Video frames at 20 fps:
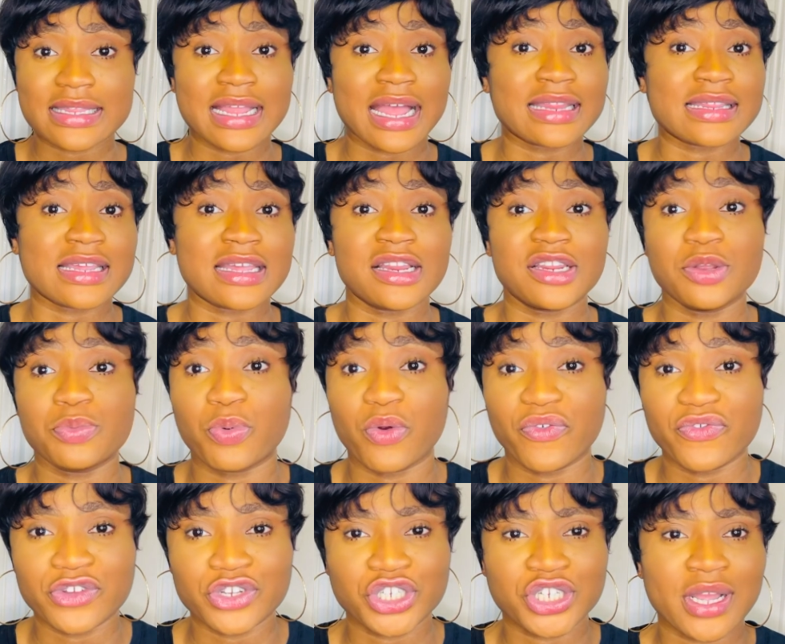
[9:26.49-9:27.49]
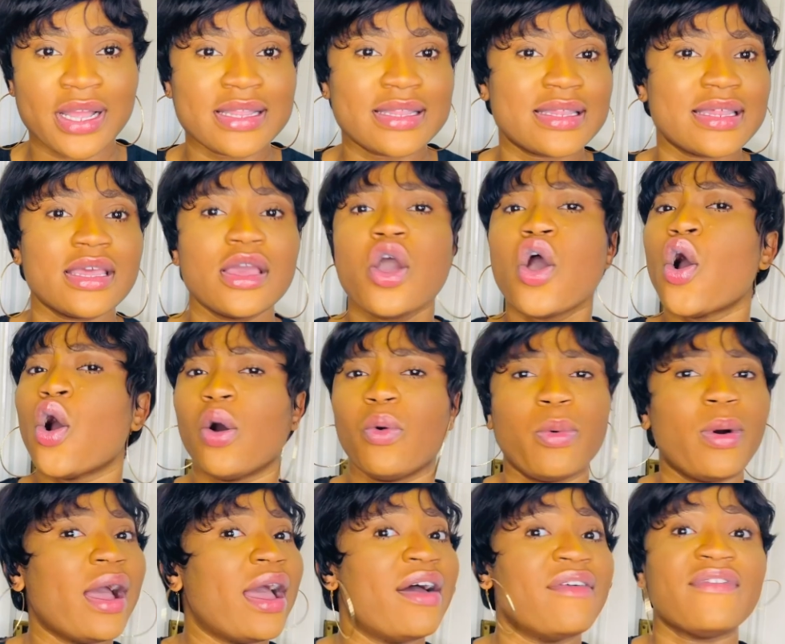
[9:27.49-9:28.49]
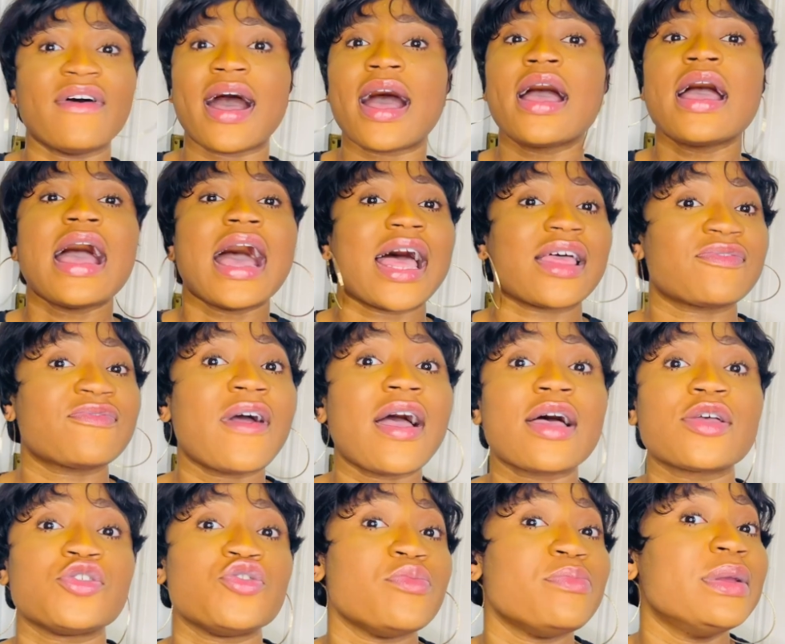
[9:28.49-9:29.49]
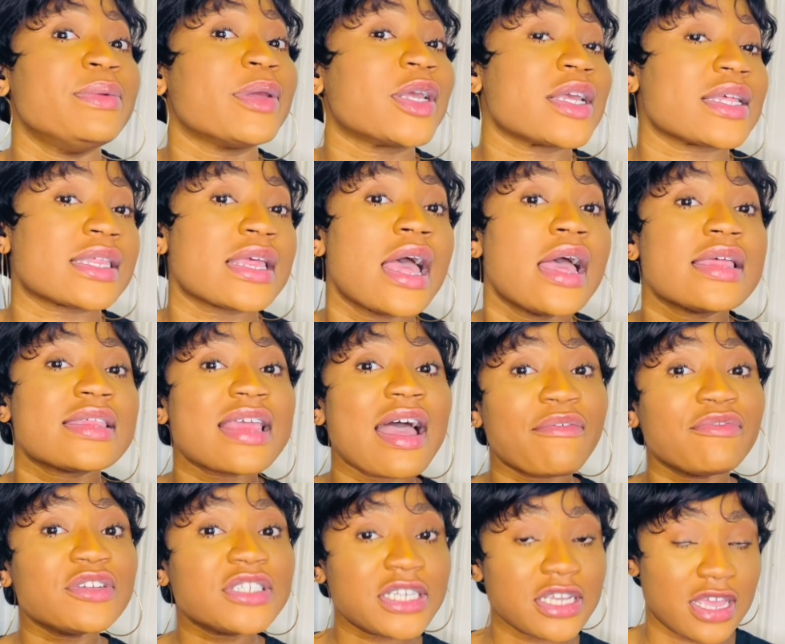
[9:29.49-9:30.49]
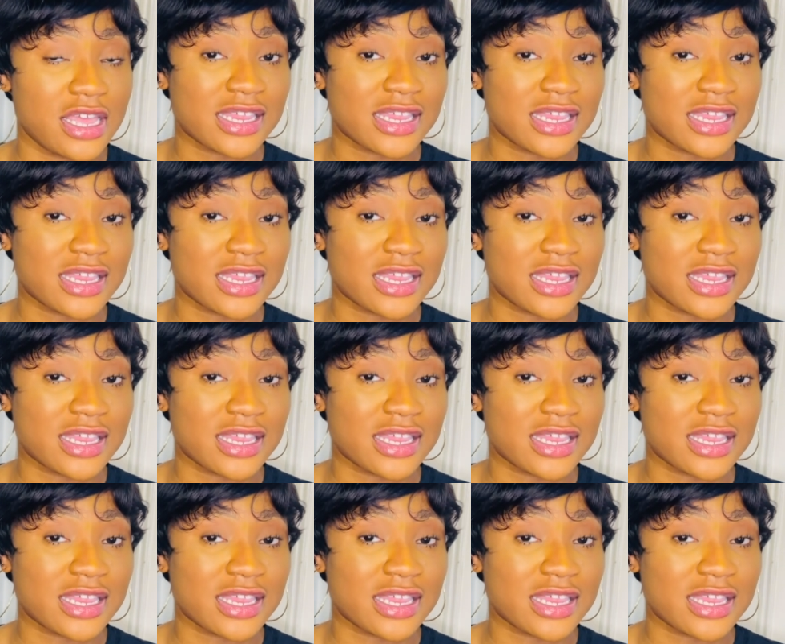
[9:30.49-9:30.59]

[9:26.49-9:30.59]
that's English proficiency or whatever, as far as you meet, because 70